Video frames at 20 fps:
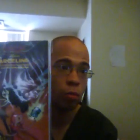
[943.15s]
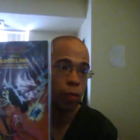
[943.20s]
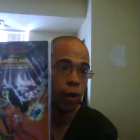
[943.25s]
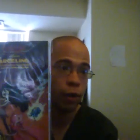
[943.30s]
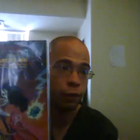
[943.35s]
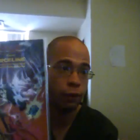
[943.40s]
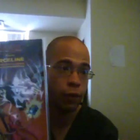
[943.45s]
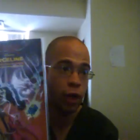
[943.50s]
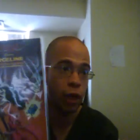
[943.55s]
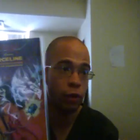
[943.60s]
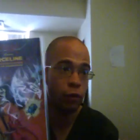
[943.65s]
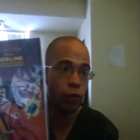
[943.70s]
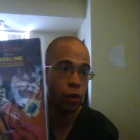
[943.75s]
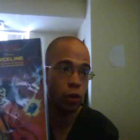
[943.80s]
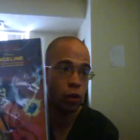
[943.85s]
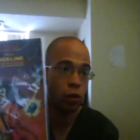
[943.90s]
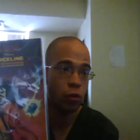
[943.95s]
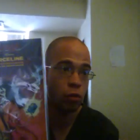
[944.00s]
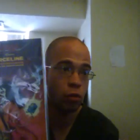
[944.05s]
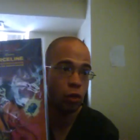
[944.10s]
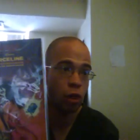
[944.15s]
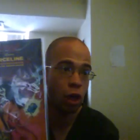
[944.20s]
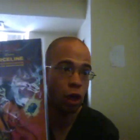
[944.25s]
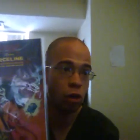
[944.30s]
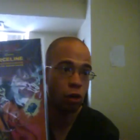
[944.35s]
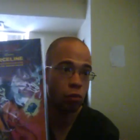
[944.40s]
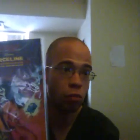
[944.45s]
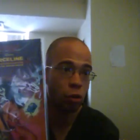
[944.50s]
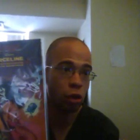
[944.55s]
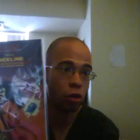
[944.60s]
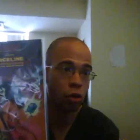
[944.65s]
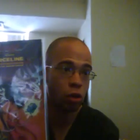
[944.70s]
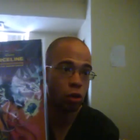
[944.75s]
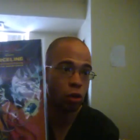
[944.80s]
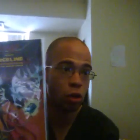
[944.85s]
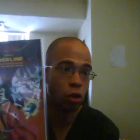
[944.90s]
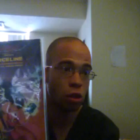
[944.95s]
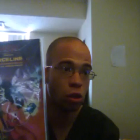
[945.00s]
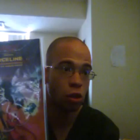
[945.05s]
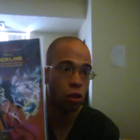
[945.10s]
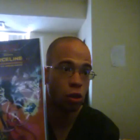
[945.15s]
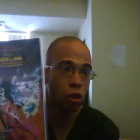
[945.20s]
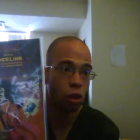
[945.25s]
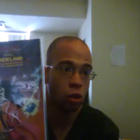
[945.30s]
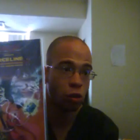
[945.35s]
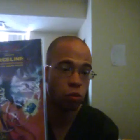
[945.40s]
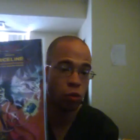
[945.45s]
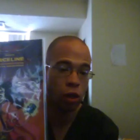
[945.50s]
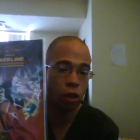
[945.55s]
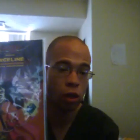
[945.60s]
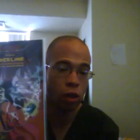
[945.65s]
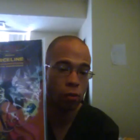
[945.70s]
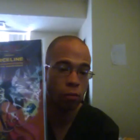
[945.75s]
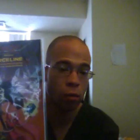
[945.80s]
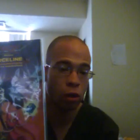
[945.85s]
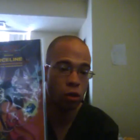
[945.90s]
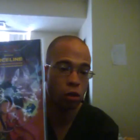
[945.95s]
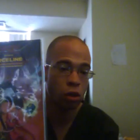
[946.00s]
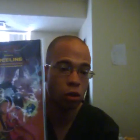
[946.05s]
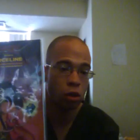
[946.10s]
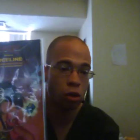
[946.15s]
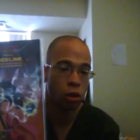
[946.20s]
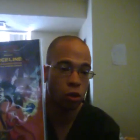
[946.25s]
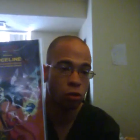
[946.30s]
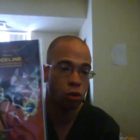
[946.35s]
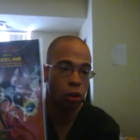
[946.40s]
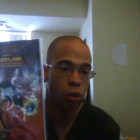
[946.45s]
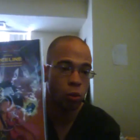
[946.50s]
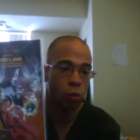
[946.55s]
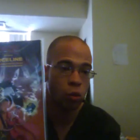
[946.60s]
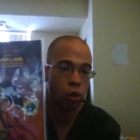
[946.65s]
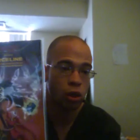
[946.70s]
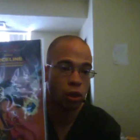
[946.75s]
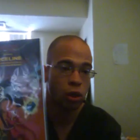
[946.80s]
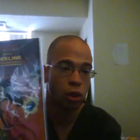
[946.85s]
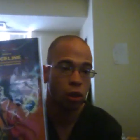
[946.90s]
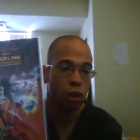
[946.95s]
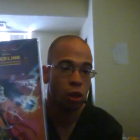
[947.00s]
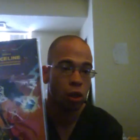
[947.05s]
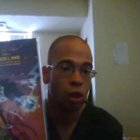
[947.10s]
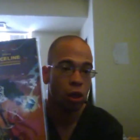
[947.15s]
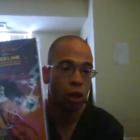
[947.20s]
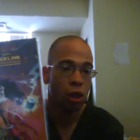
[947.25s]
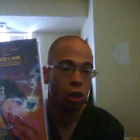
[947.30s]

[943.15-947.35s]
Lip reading: My favorite character, Marceline. This one here, Marceline and the Scream Queens.